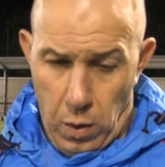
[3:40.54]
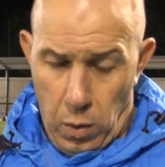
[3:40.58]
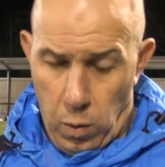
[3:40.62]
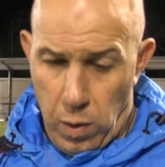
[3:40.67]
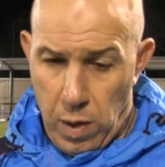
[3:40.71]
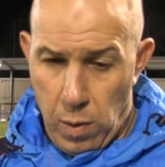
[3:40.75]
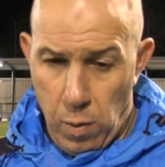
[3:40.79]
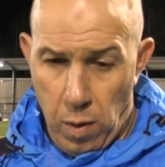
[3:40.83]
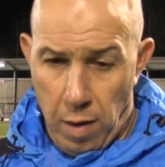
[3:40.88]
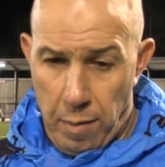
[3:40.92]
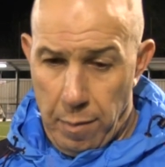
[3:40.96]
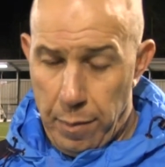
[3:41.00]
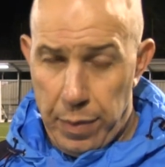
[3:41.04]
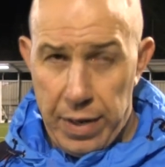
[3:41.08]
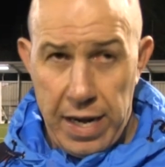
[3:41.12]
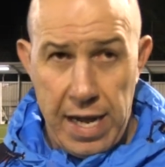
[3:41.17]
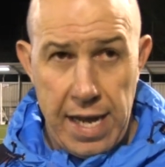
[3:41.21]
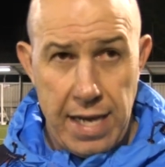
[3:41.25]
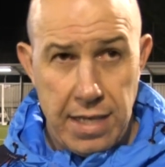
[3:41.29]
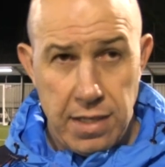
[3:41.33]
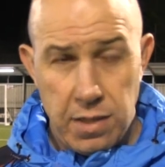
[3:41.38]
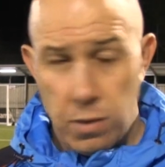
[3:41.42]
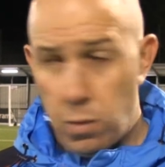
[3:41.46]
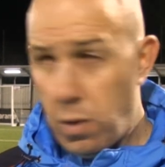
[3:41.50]
we want
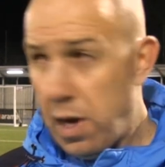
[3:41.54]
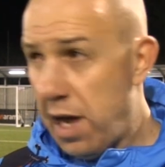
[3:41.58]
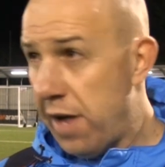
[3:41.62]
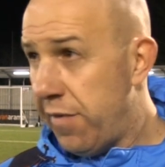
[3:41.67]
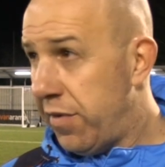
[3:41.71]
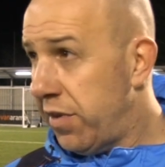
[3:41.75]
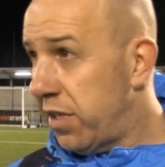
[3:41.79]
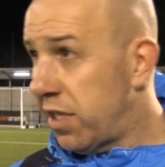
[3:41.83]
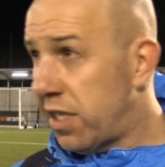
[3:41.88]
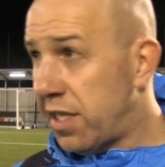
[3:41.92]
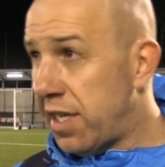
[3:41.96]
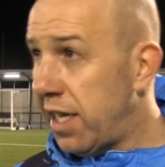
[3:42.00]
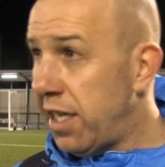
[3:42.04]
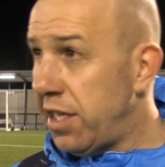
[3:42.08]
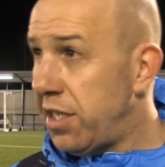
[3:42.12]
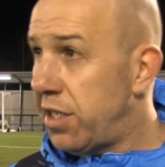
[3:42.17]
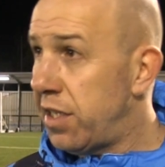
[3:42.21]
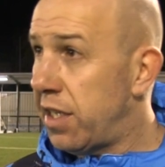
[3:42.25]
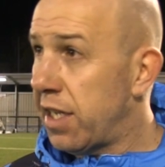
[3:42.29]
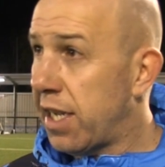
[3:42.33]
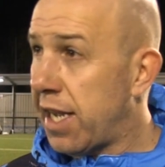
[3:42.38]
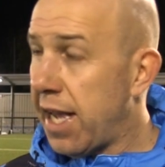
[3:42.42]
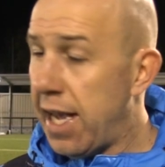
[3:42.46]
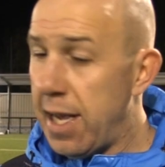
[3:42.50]
players, whatever the stage
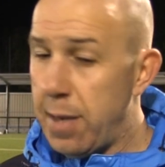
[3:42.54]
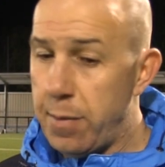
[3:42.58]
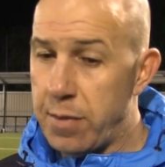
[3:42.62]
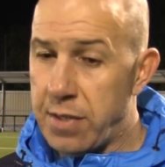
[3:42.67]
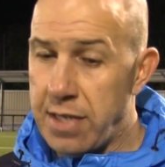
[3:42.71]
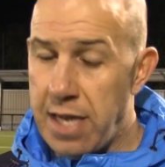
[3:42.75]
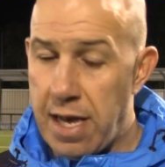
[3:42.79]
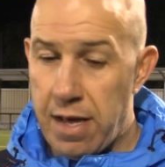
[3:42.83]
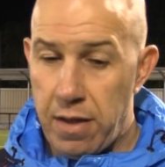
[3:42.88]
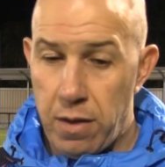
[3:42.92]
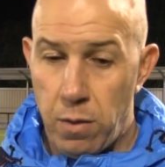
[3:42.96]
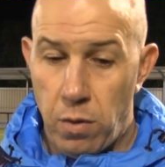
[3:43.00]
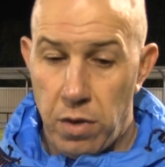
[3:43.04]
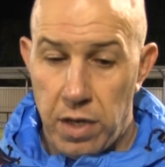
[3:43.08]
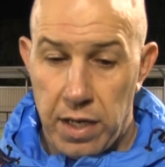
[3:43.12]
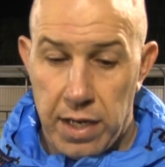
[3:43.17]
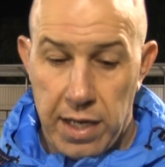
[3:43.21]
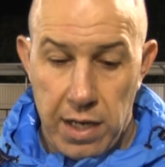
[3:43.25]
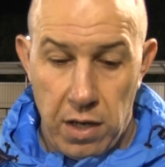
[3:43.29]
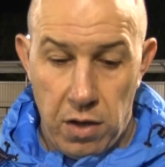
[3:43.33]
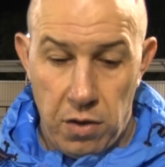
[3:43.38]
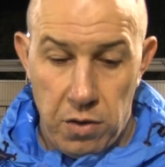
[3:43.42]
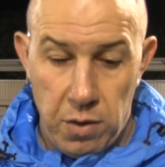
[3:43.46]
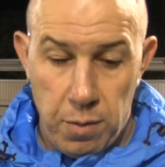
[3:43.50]
of the game's at, that want to
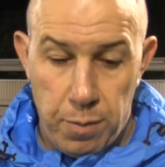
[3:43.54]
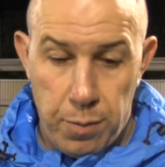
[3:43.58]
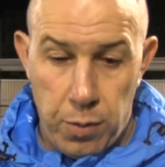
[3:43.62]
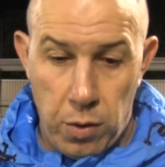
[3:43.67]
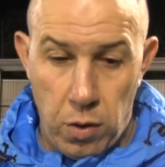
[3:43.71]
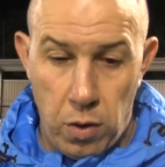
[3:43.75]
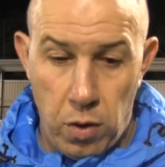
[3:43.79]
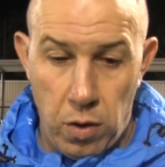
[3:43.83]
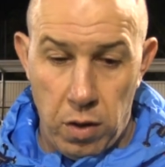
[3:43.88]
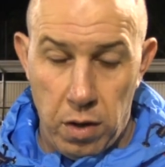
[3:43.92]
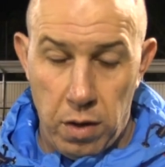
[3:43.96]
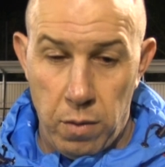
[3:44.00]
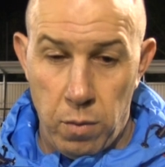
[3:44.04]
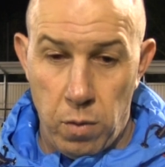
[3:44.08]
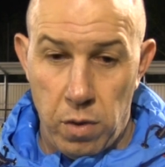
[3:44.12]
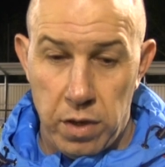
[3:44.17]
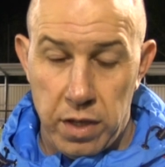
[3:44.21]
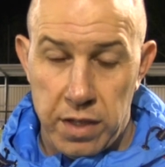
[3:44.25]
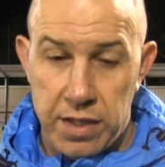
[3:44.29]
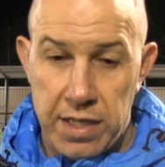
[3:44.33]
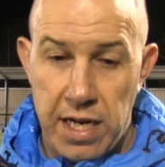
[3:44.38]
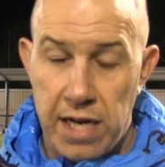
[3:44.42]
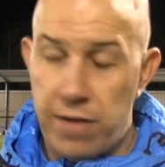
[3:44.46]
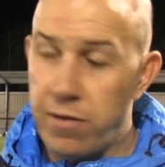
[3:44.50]
get on the ball and
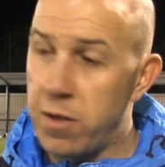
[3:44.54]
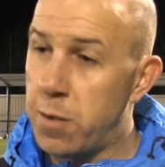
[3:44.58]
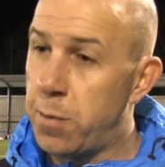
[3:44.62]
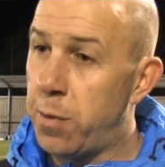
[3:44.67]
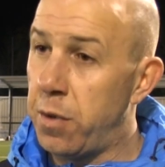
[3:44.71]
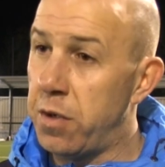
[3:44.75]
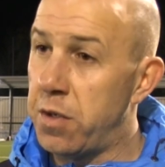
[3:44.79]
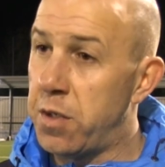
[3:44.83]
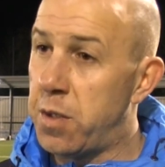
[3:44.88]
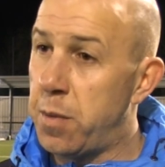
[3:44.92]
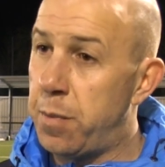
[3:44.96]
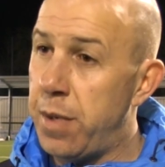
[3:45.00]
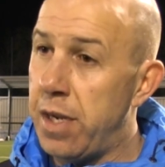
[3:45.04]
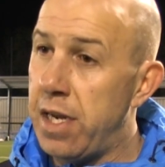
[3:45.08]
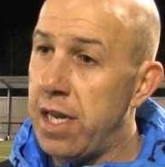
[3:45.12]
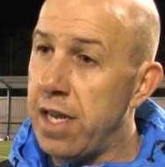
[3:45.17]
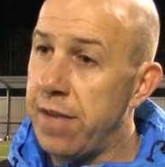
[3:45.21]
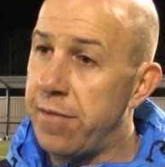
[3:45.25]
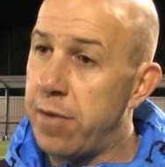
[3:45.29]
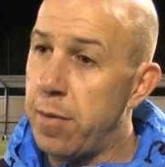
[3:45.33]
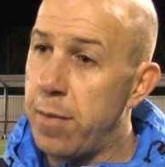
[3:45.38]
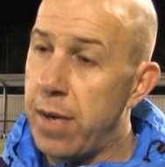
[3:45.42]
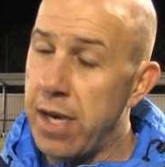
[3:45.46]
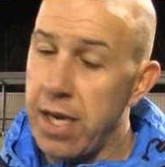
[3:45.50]
want to take responsibility
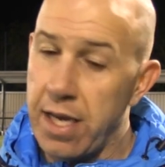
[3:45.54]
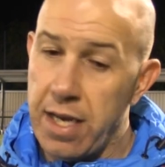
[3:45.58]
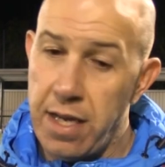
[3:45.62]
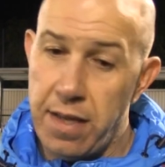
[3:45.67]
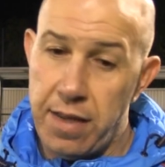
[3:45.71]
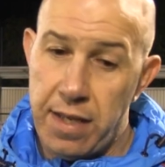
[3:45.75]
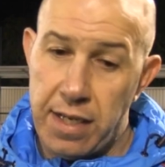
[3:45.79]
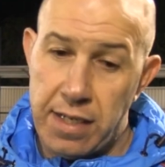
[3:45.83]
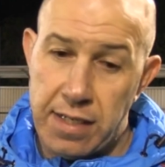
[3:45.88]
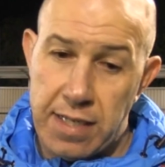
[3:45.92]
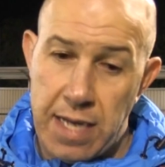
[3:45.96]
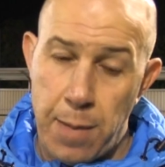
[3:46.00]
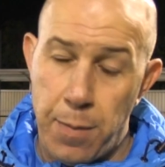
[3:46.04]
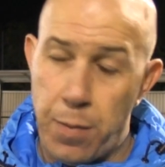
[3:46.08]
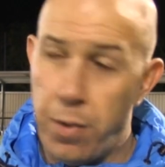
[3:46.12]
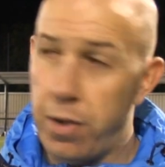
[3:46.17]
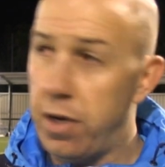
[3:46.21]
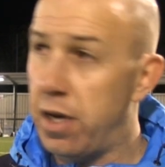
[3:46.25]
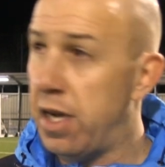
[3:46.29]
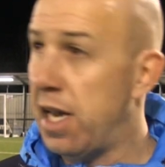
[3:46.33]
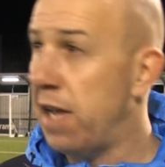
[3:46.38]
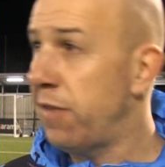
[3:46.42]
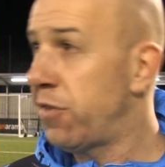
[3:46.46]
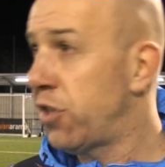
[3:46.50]
for making things happen
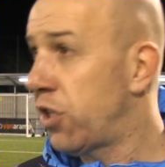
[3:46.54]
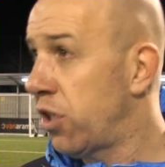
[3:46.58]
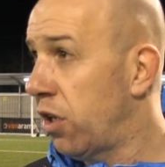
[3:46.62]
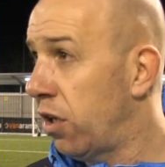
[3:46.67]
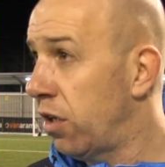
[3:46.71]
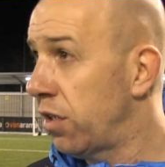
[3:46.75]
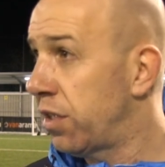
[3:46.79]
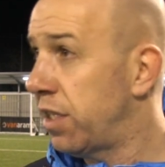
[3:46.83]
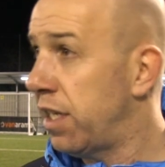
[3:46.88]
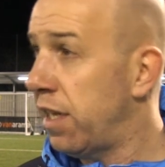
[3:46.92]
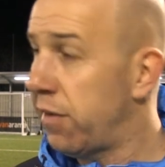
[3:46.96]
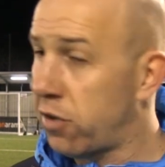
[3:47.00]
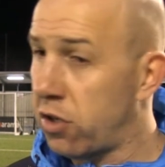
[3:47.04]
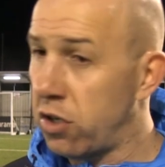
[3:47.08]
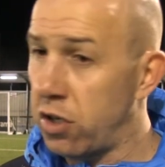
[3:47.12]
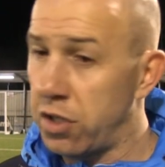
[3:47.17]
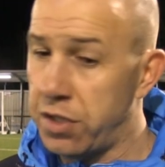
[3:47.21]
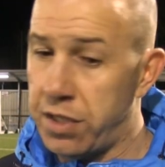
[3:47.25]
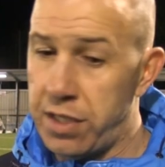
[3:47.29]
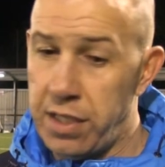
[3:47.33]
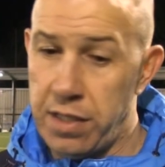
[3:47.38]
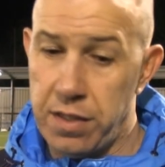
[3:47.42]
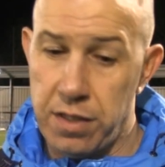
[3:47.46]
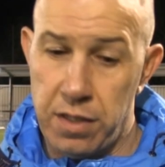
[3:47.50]
and have shots and have
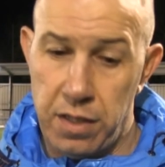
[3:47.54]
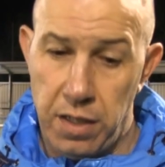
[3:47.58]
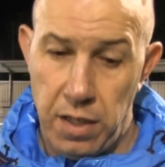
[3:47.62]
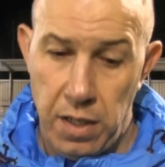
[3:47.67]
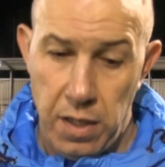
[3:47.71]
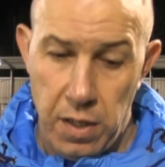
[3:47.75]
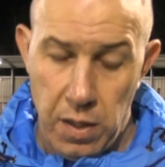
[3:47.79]
crosses, and